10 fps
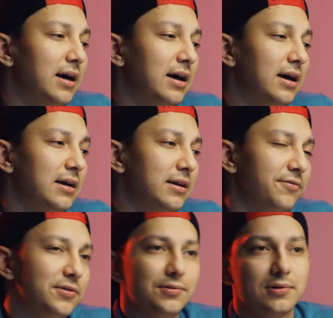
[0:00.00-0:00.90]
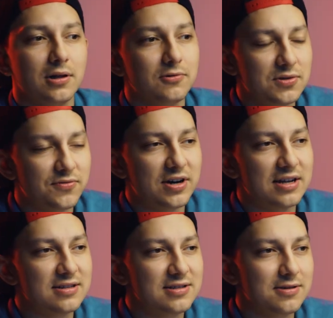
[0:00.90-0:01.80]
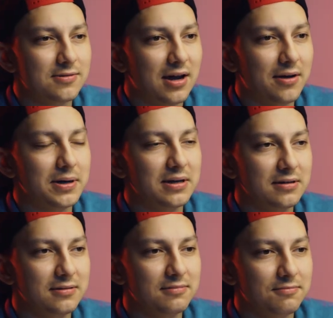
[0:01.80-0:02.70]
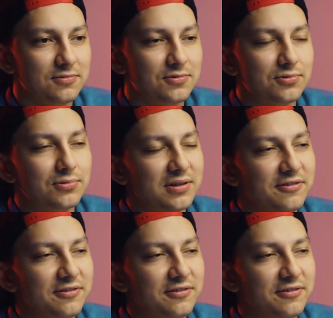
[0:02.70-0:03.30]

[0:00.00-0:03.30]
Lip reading: and a few close friends on how I truly